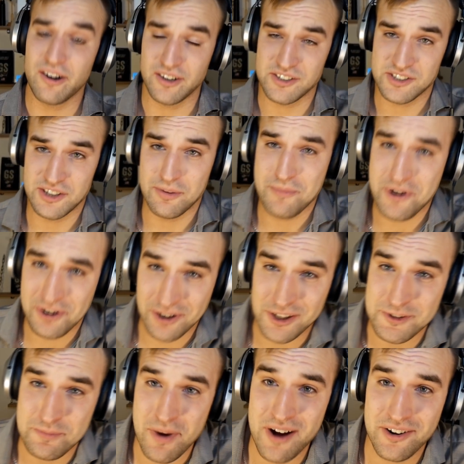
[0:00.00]
Honestly,
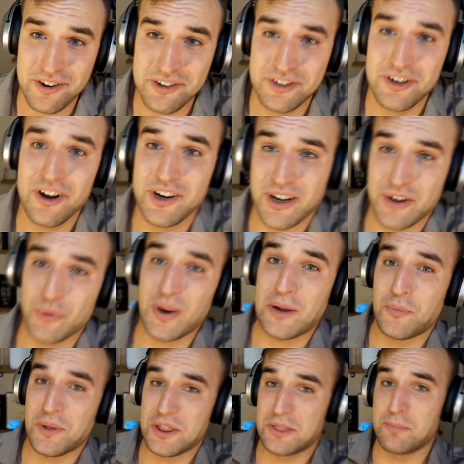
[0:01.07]
Americans might not
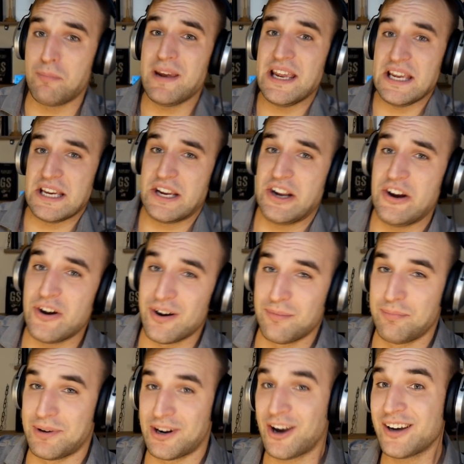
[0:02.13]
agree with me here,
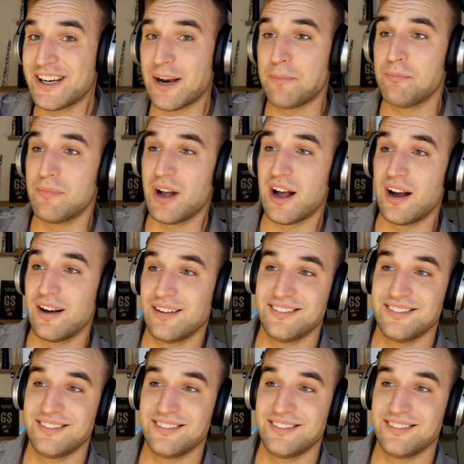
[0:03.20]
but I am